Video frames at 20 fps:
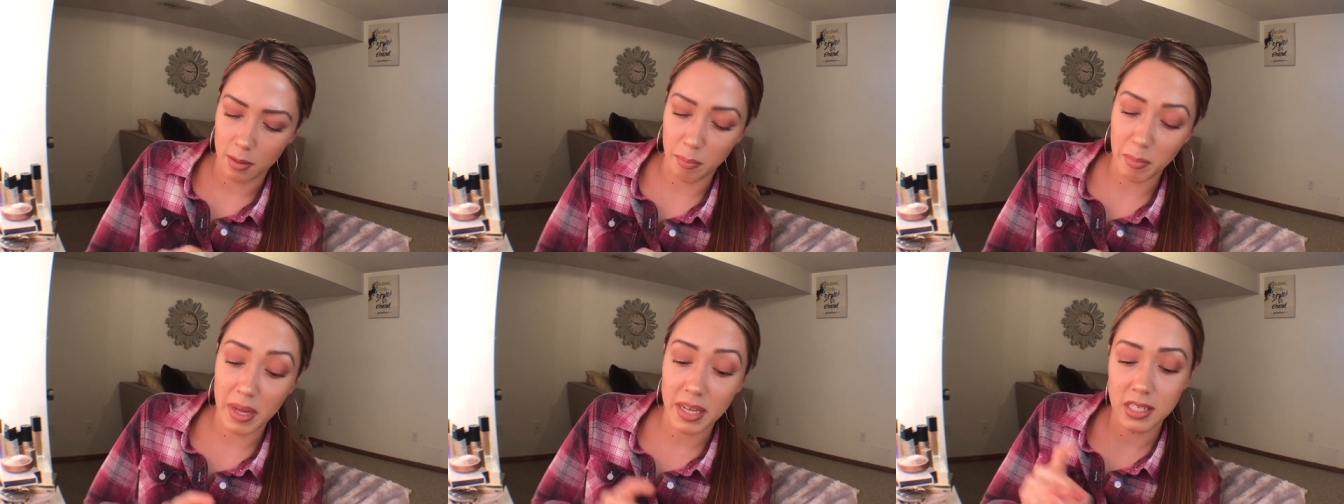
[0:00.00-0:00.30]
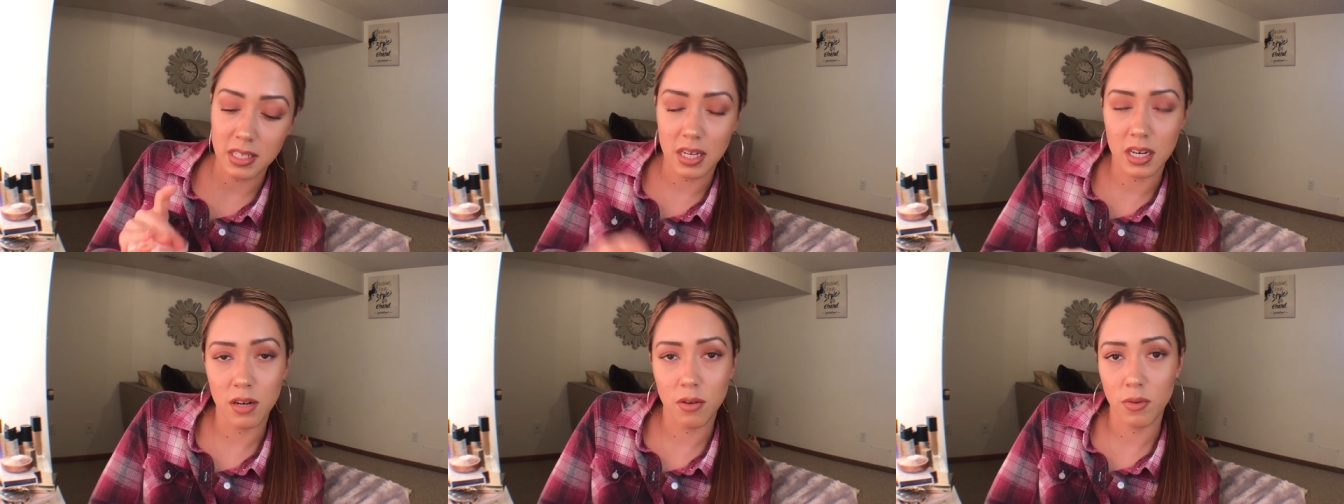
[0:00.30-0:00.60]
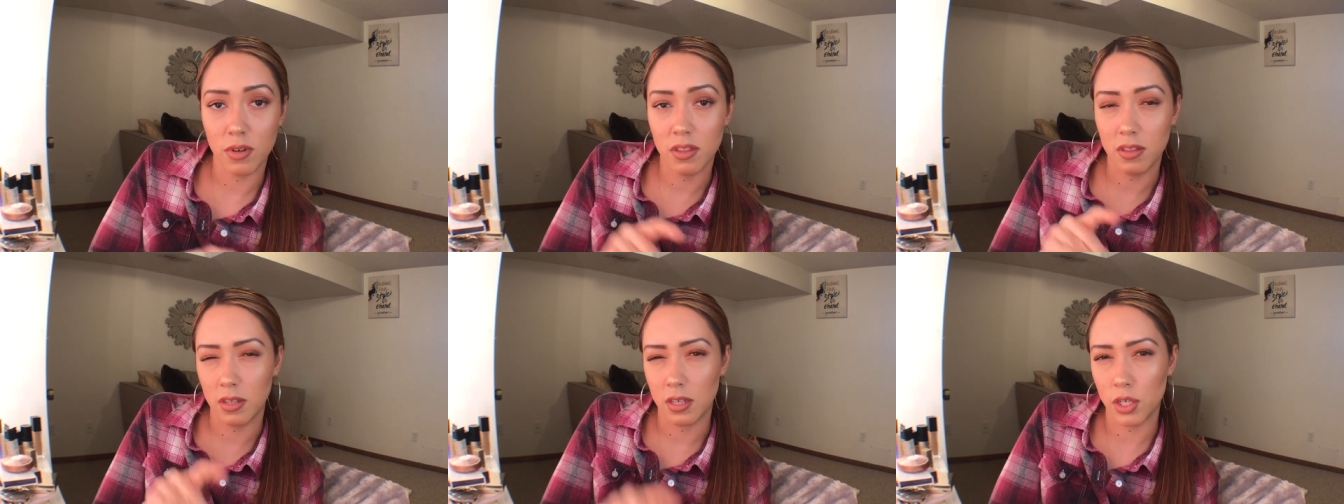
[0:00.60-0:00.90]
mix it in
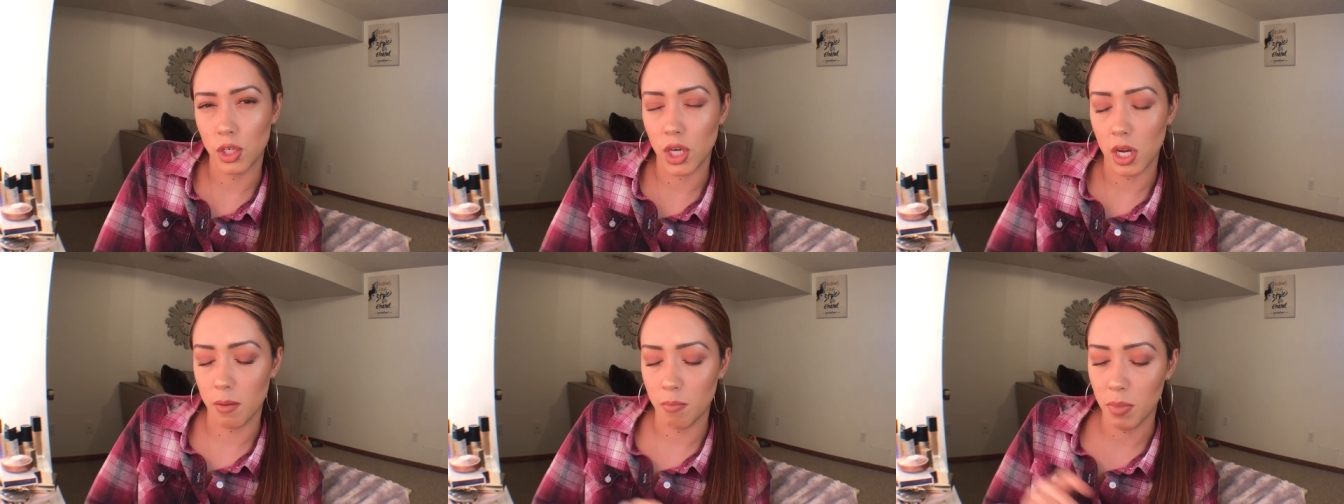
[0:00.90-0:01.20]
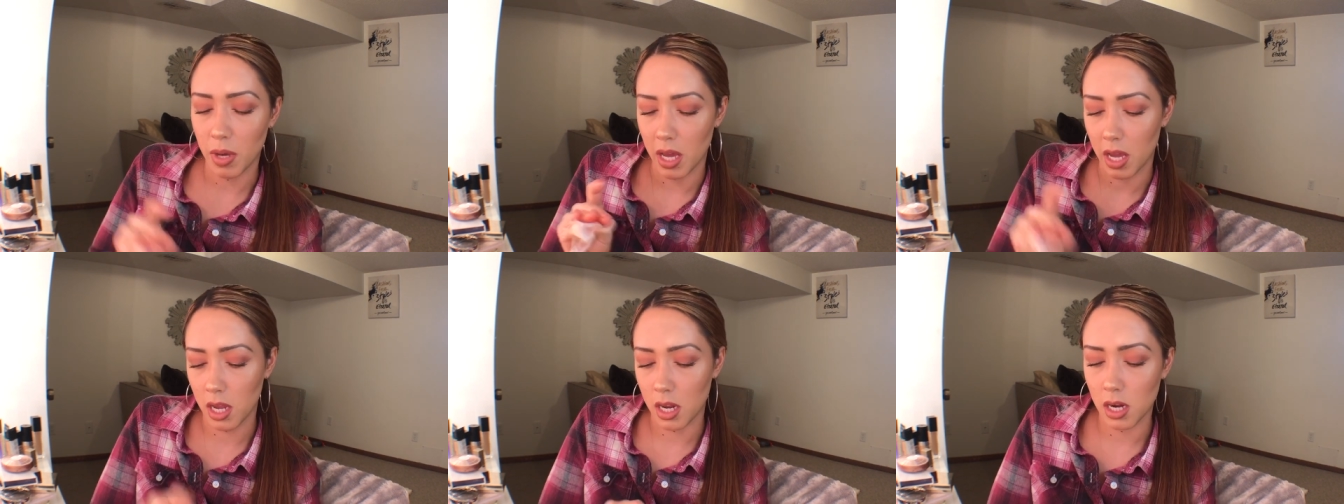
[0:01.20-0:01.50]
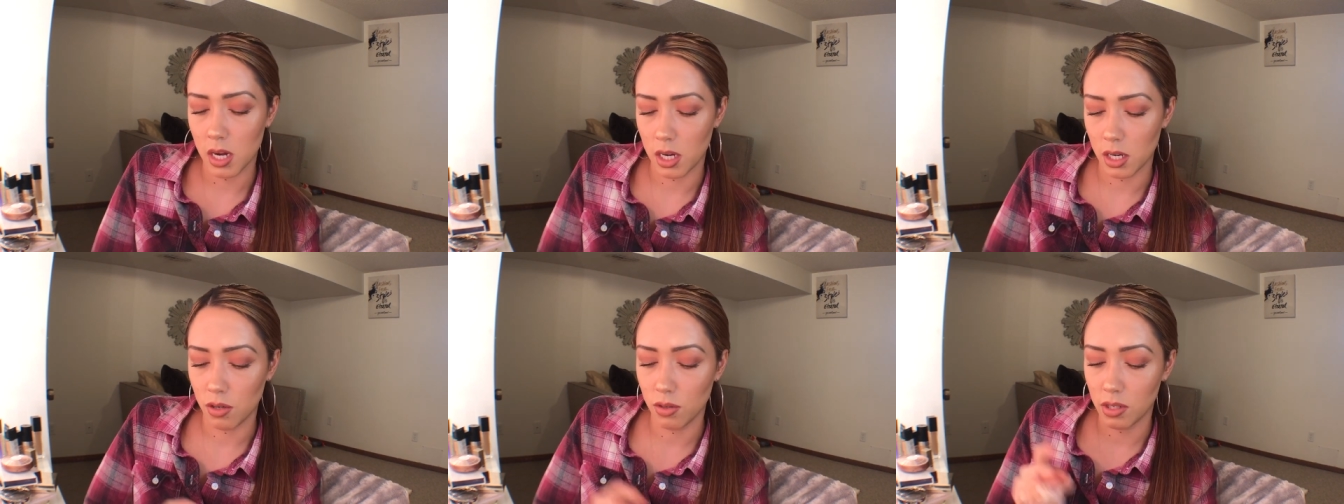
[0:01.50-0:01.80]
with the champagne
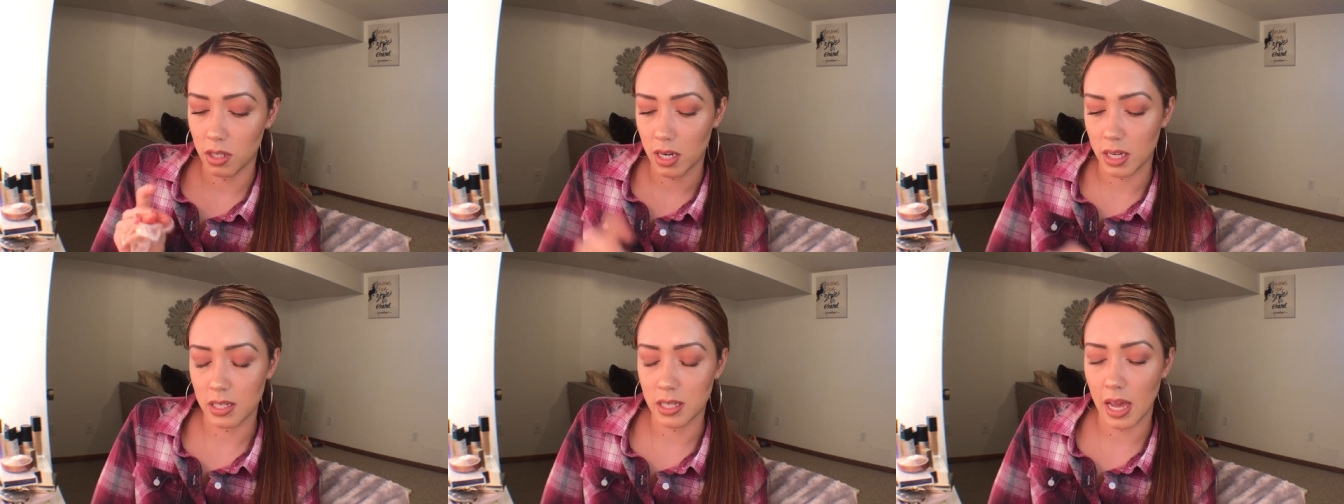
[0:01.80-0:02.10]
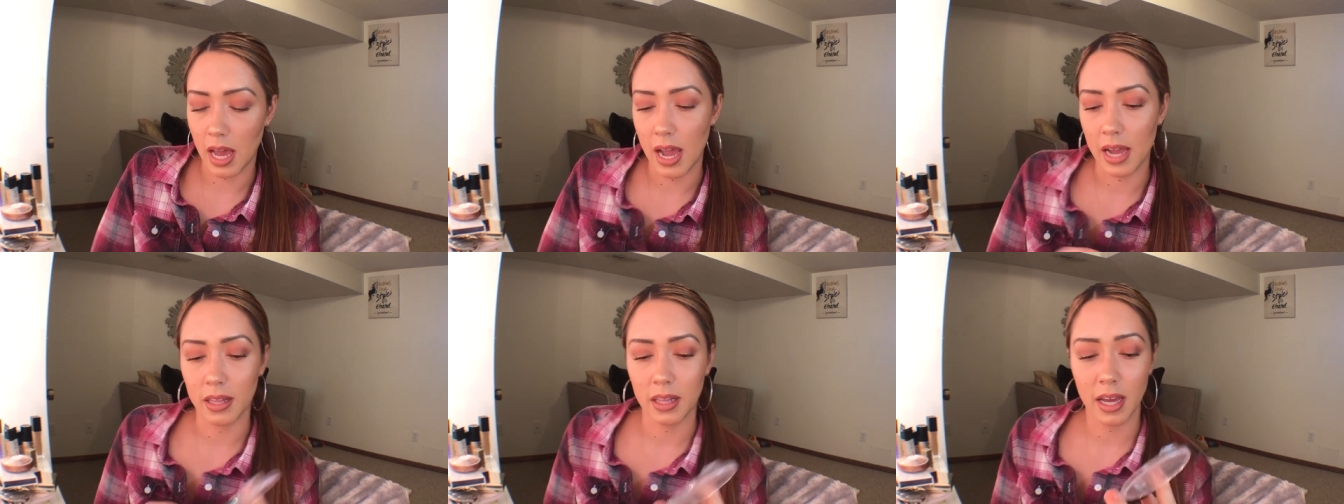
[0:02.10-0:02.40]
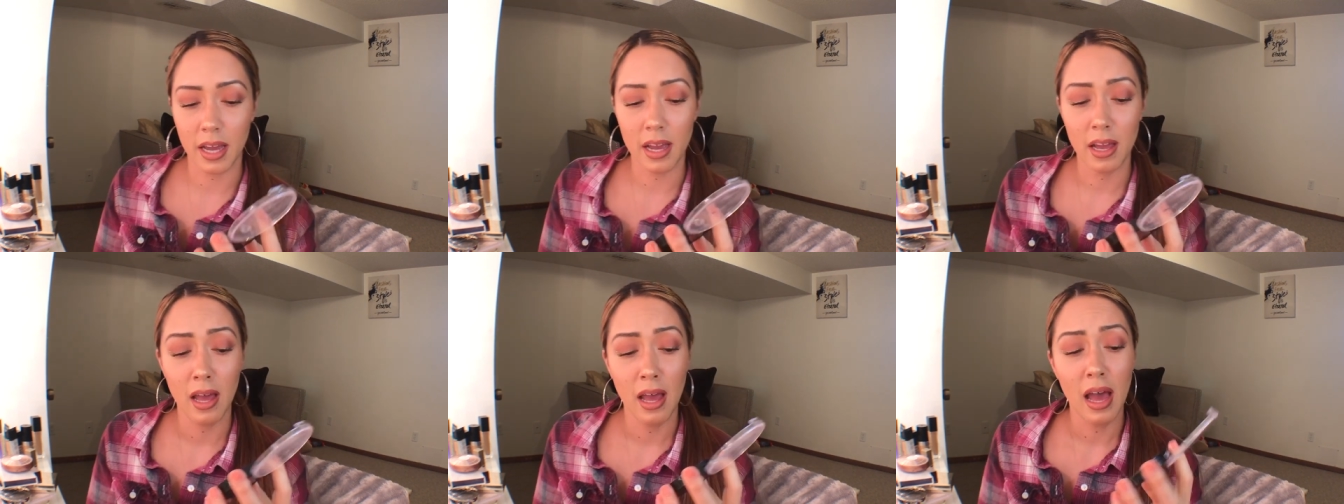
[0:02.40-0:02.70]
and use it as a
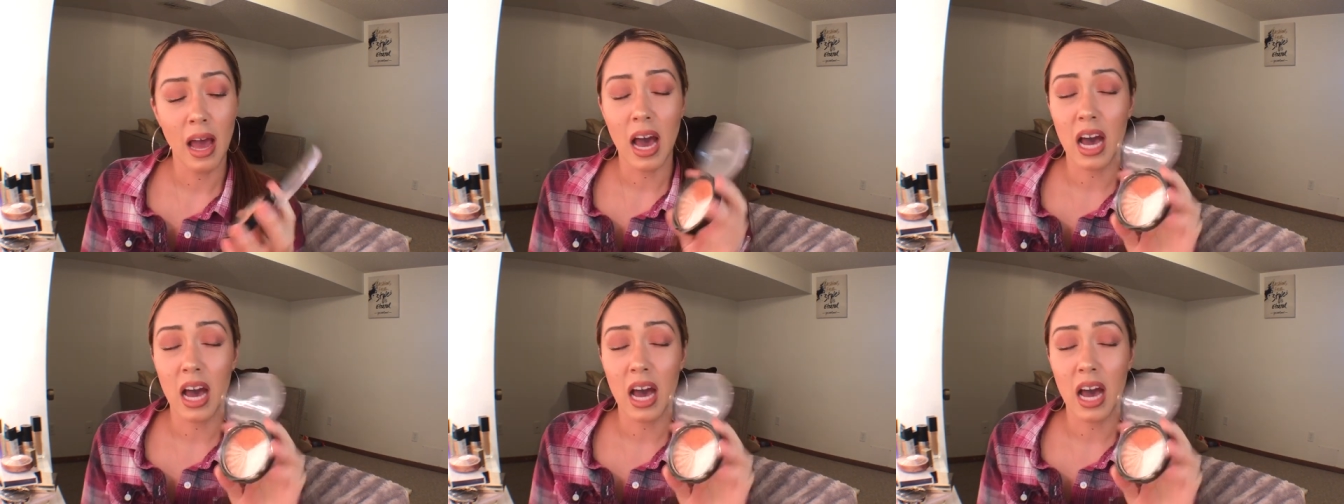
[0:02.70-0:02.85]
highlight.